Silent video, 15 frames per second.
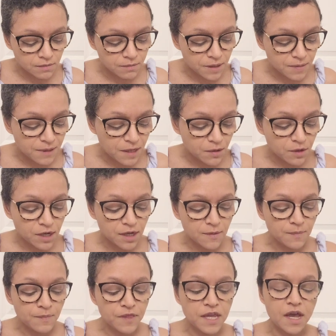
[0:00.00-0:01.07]
BB
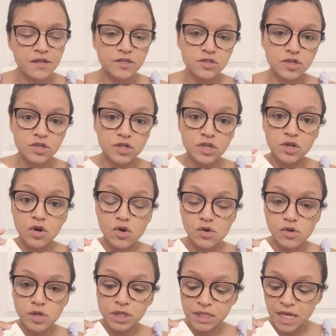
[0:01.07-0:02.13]
cream, the Australian
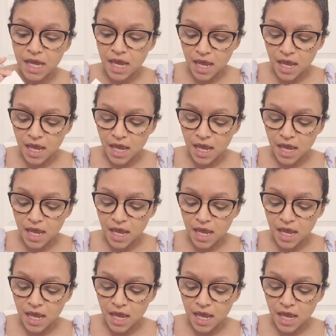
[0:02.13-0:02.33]
Gold,